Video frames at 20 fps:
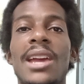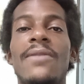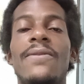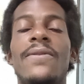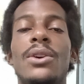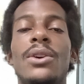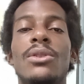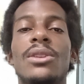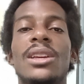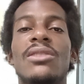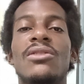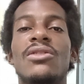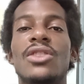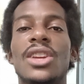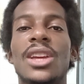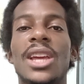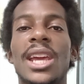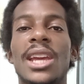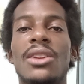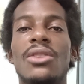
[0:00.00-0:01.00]

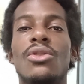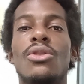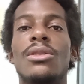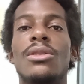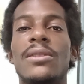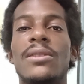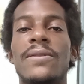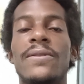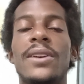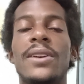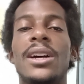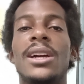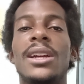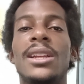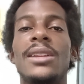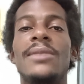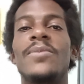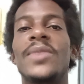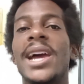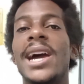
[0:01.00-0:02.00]
focused. Ignore the
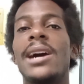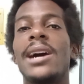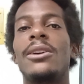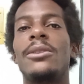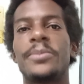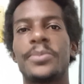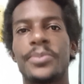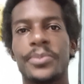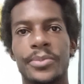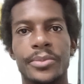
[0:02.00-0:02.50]
FUD. Now,